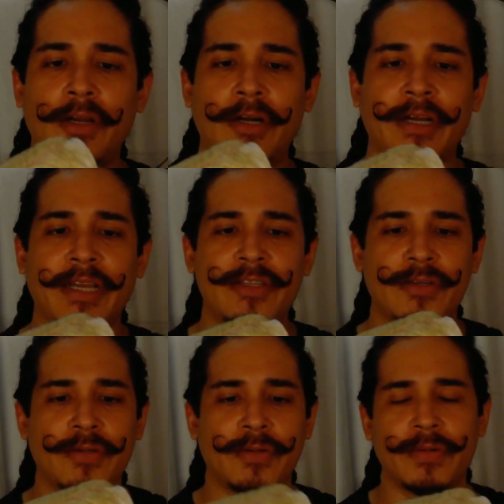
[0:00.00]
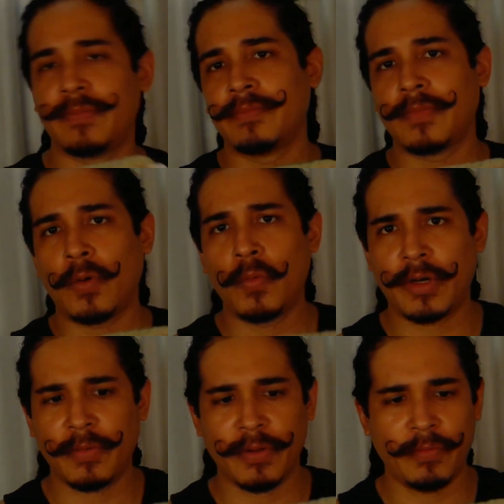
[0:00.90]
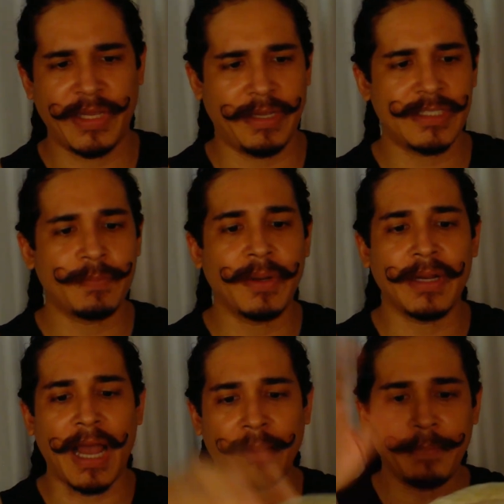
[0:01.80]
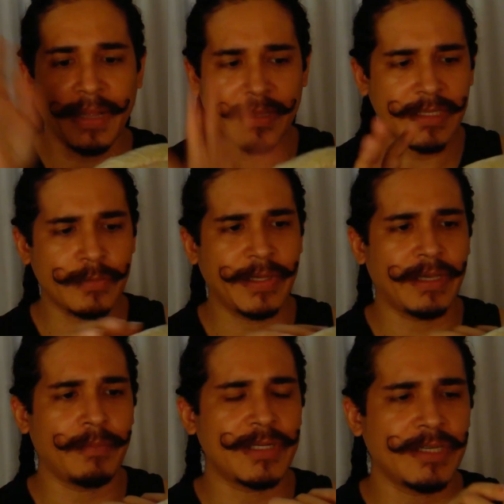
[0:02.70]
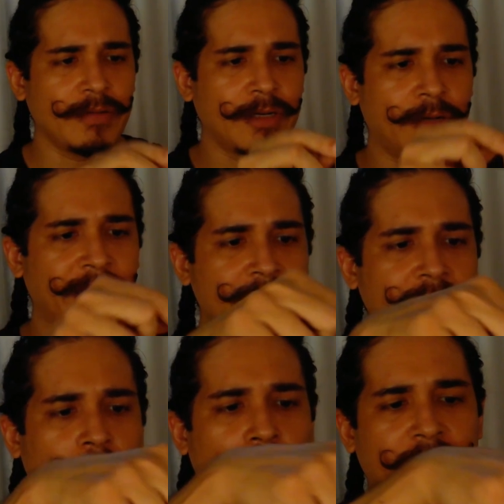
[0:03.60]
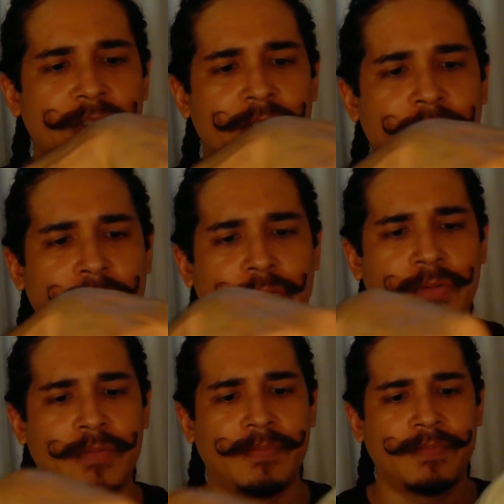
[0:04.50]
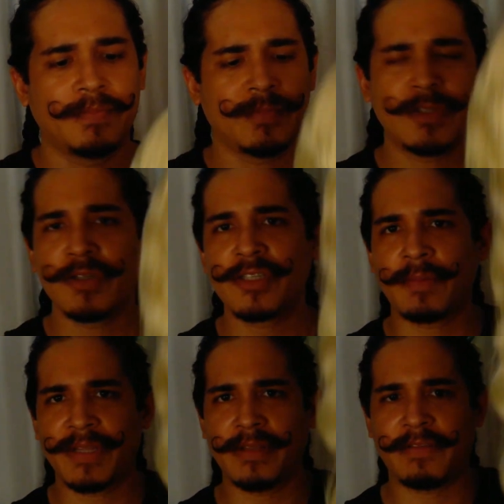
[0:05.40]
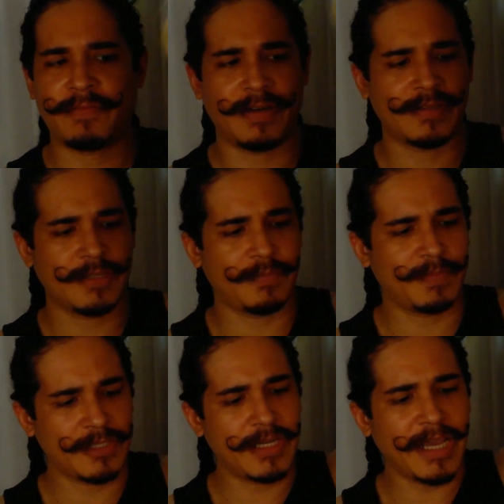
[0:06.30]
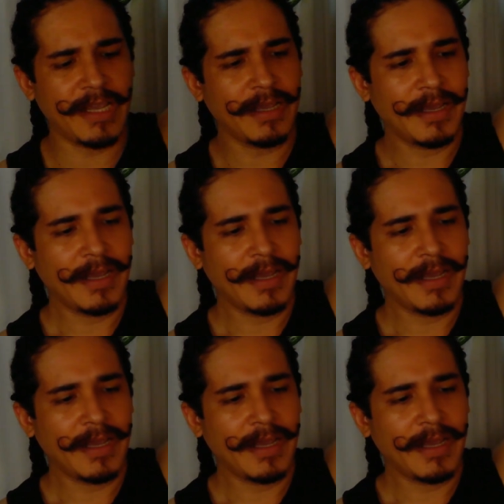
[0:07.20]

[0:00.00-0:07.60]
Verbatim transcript: learning to work with wigs, but I bought this wig in particular because I wanted to do to do something different. So, but today,